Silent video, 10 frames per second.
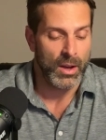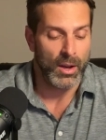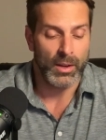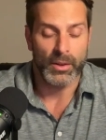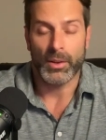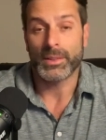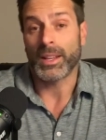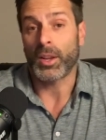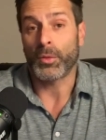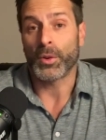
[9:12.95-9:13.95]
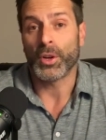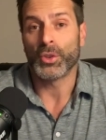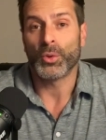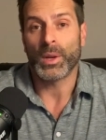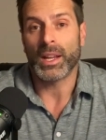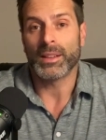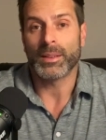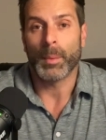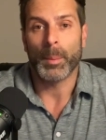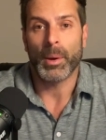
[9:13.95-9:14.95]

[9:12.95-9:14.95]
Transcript: All in all, thank you for tuning in to my